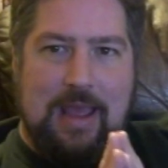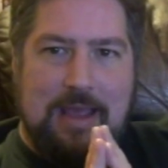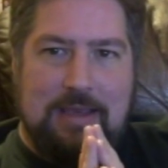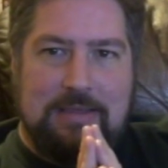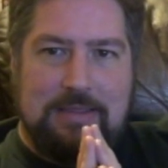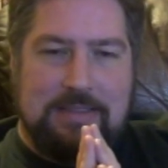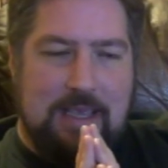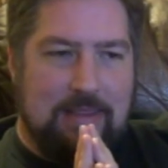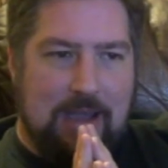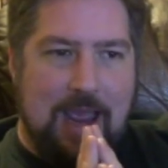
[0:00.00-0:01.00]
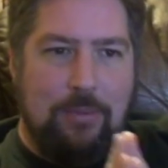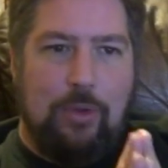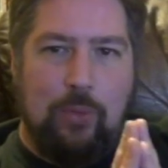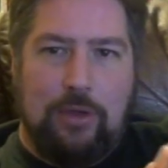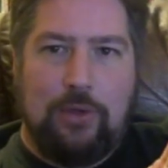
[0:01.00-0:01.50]
and say that I
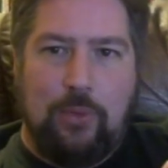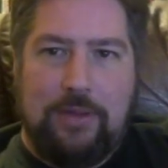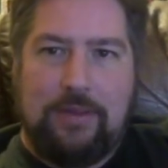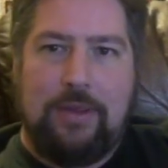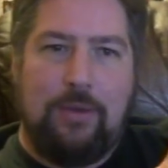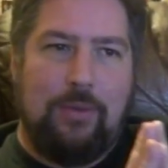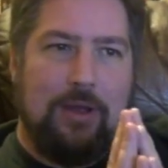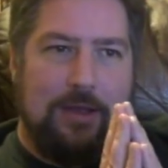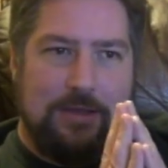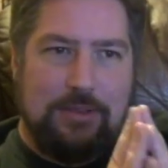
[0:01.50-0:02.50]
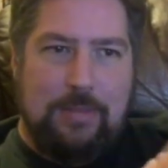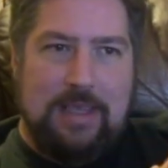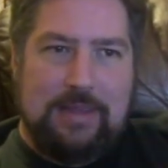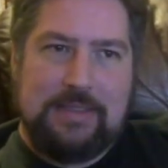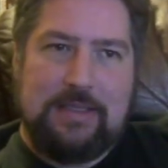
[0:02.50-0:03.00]
will work with you to
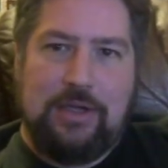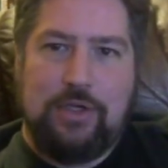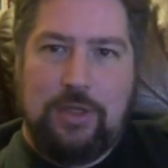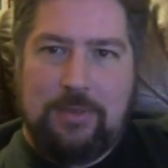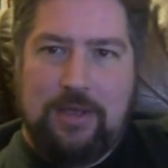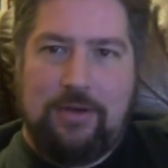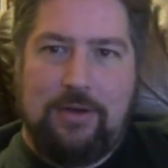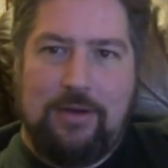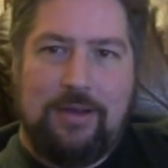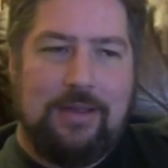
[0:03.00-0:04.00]
make this country better.